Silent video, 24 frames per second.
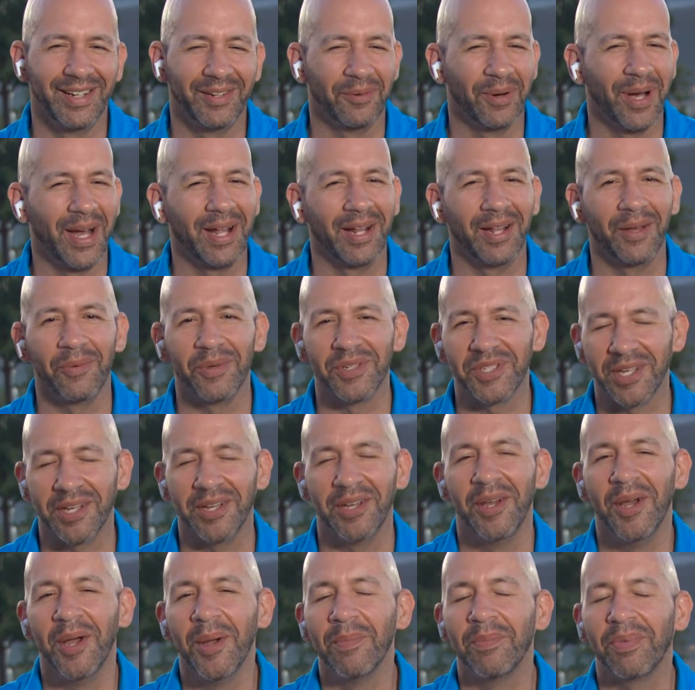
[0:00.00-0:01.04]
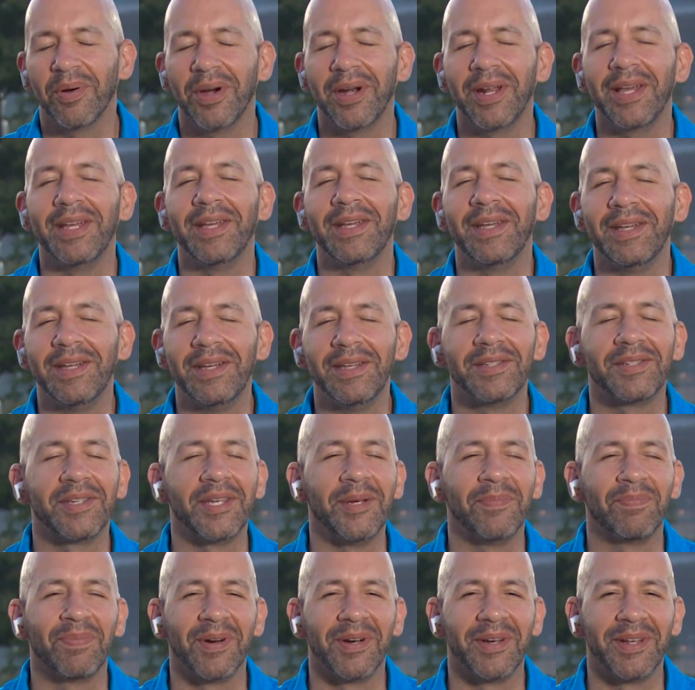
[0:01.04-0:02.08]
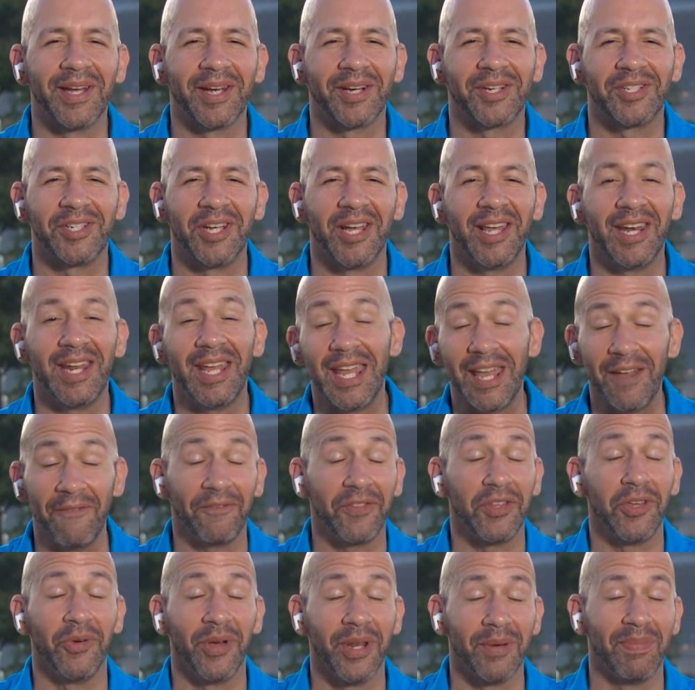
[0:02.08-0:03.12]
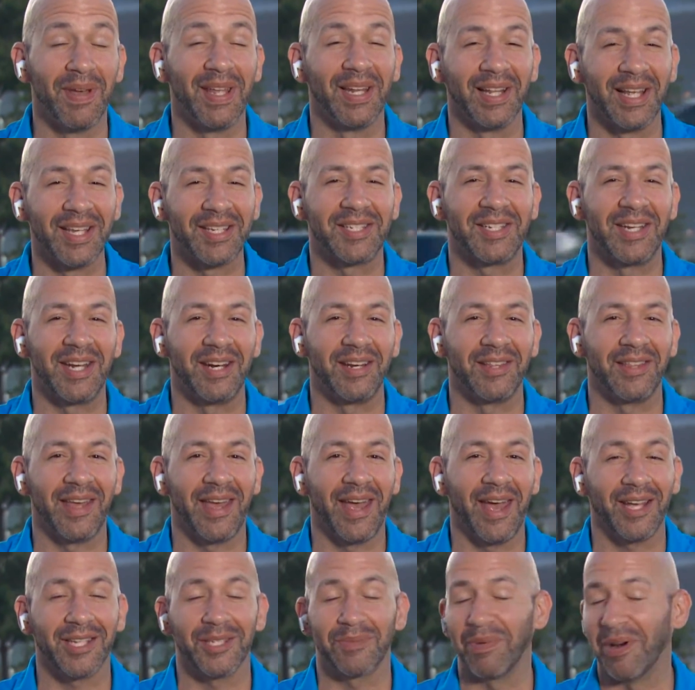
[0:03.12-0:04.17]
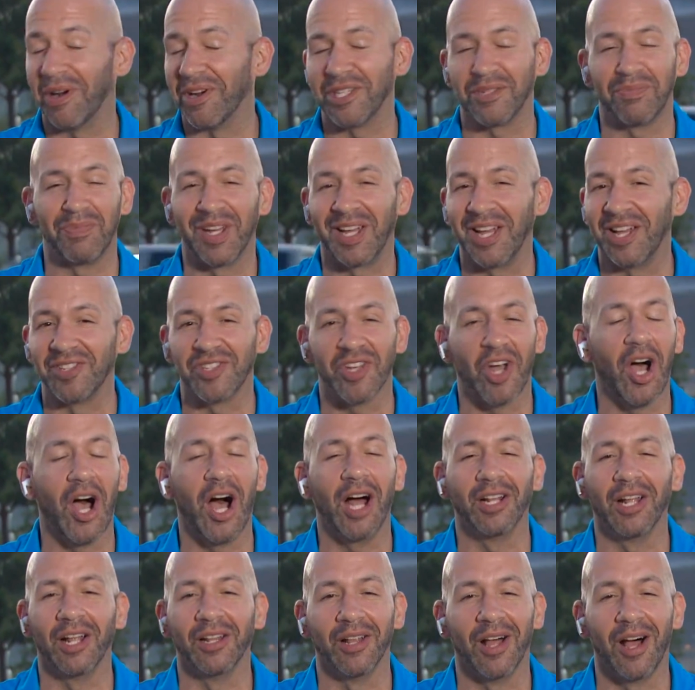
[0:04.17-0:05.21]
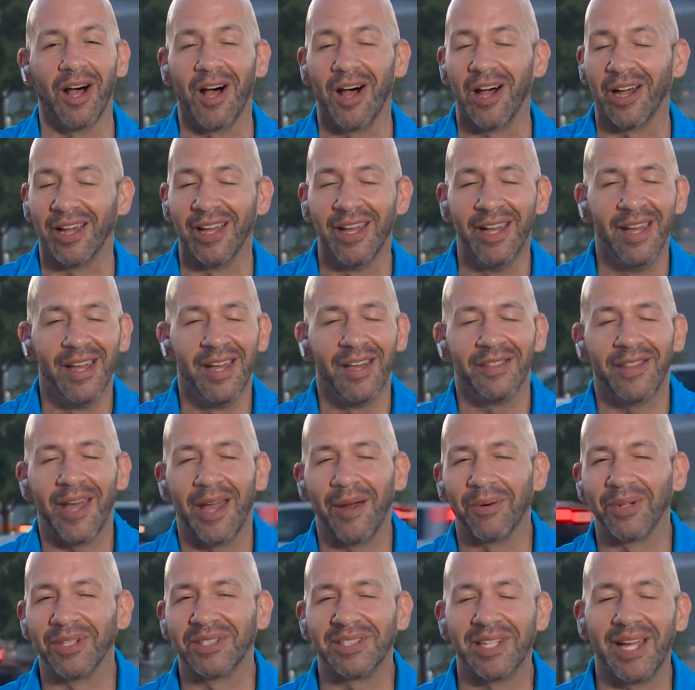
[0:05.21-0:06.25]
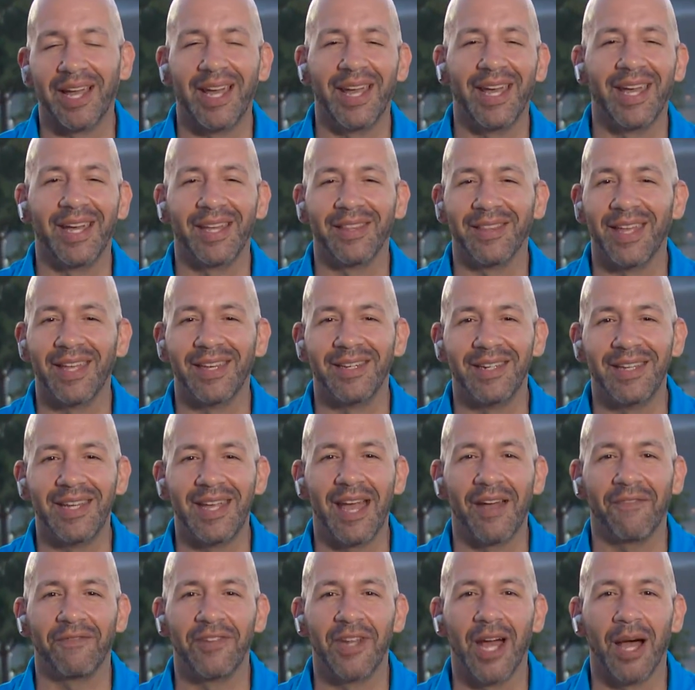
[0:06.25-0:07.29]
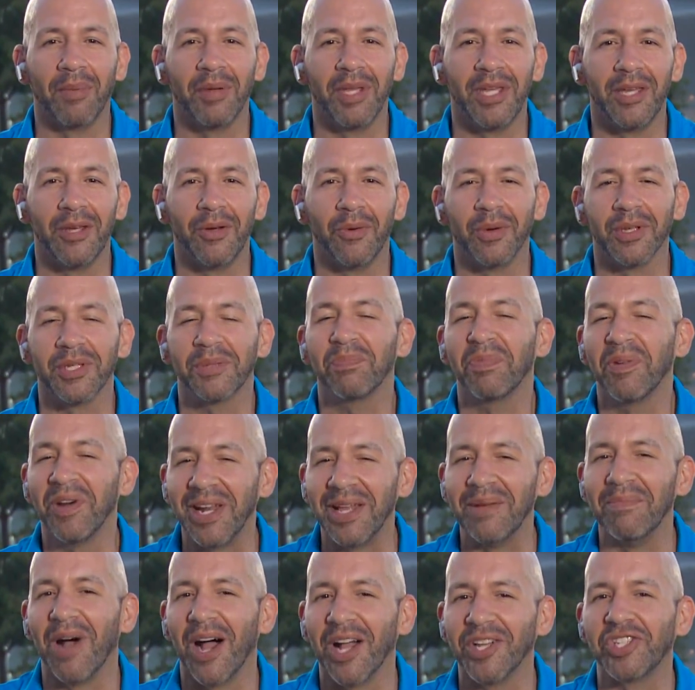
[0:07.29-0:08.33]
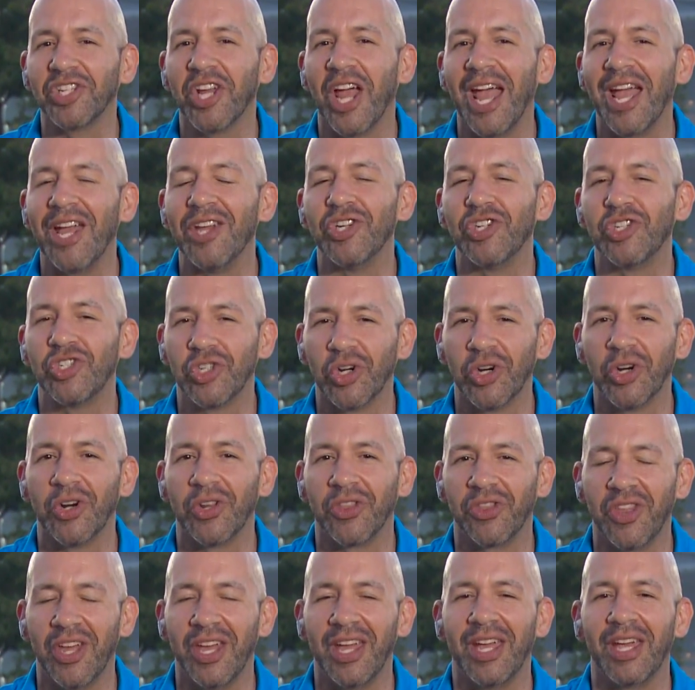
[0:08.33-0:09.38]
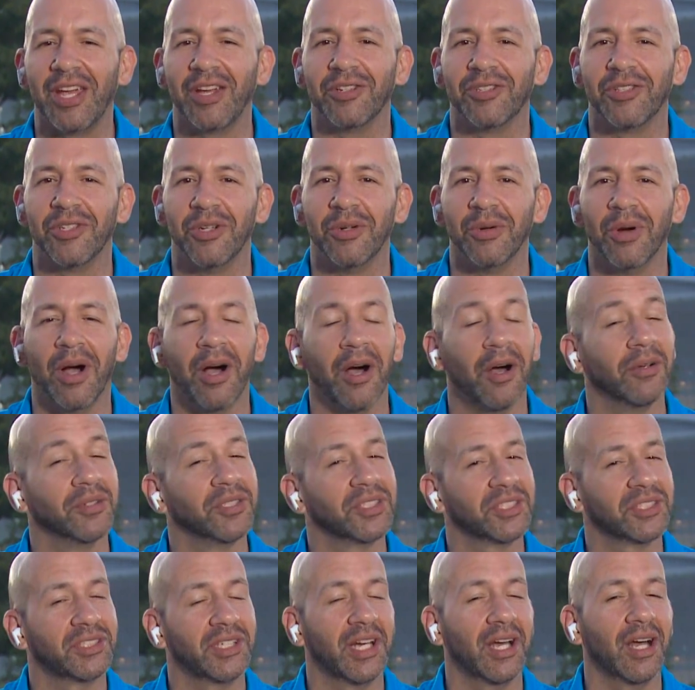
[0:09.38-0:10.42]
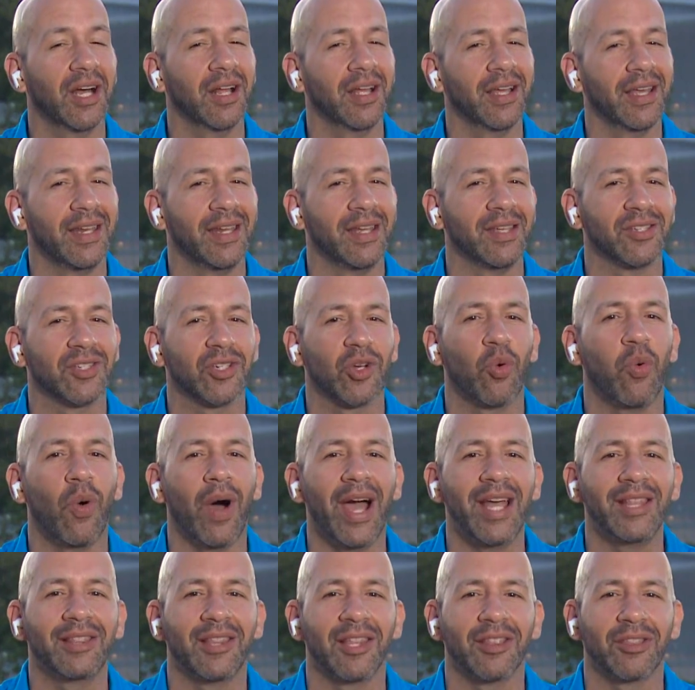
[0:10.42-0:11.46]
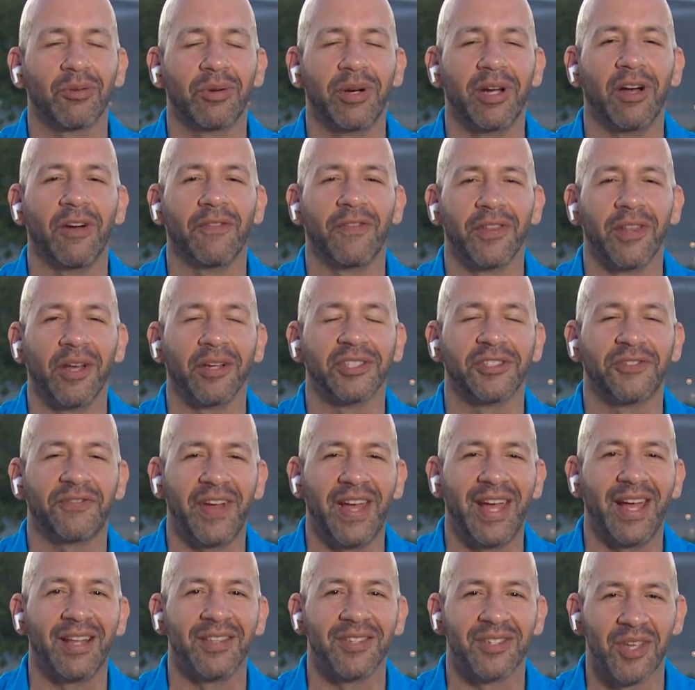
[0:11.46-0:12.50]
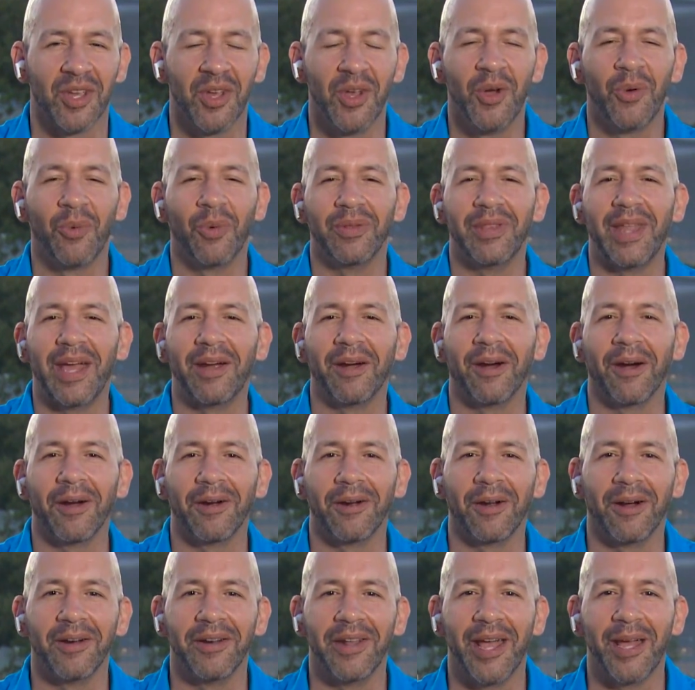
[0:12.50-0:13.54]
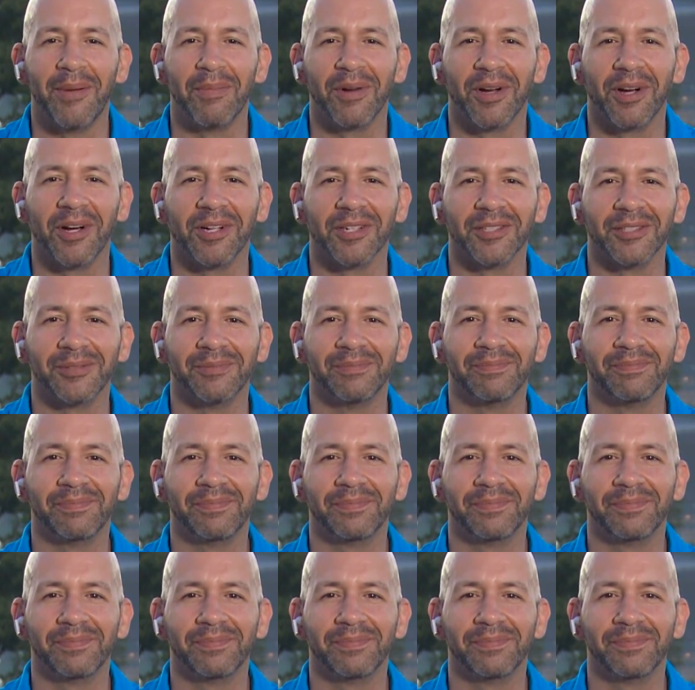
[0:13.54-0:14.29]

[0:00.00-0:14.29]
Well, it was a pretty easy prediction if you had been listening to the experts, because all along they were saying that DFW was pretty much a sure thing to host. Still, it is quite the thrill for those fans when they heard our name called.